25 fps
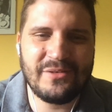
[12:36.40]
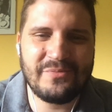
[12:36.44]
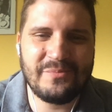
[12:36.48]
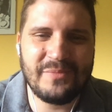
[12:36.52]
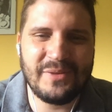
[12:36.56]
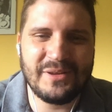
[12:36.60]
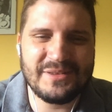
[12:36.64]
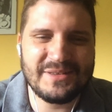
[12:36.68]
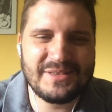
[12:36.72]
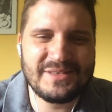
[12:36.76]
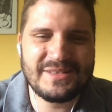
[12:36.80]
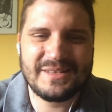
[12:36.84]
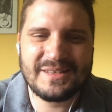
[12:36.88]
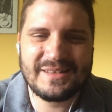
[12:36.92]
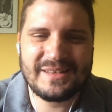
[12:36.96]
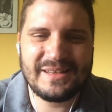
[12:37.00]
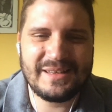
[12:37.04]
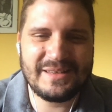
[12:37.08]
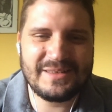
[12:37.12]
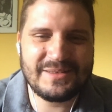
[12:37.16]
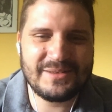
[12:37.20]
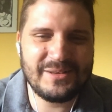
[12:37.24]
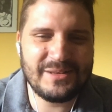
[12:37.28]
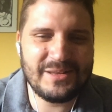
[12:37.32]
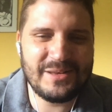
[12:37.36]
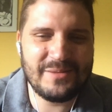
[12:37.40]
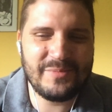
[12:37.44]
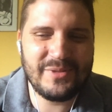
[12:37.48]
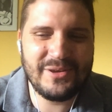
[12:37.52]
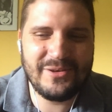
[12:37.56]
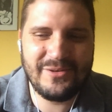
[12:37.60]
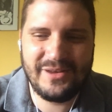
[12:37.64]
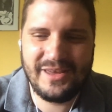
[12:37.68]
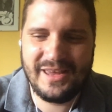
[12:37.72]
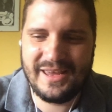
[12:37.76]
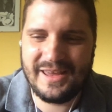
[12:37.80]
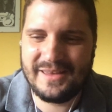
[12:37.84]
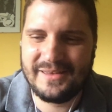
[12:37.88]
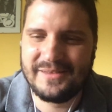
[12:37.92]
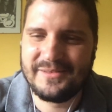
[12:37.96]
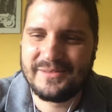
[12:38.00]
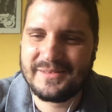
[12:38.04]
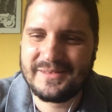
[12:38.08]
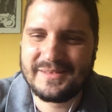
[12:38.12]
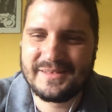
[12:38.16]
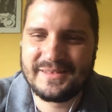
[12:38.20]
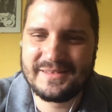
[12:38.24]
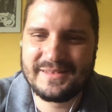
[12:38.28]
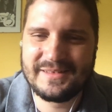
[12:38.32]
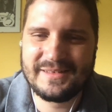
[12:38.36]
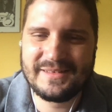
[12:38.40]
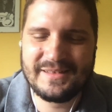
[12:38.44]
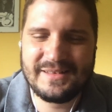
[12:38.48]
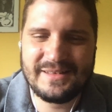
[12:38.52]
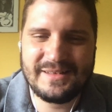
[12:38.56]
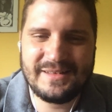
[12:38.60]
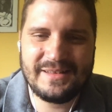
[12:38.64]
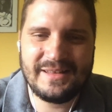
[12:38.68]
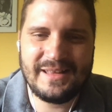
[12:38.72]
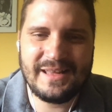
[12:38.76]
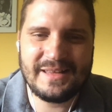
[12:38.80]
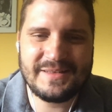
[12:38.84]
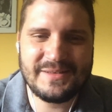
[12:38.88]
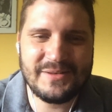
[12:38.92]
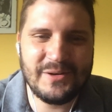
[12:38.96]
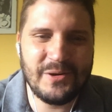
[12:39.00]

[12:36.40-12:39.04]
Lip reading: months, it's gonna be okay. Let's hope.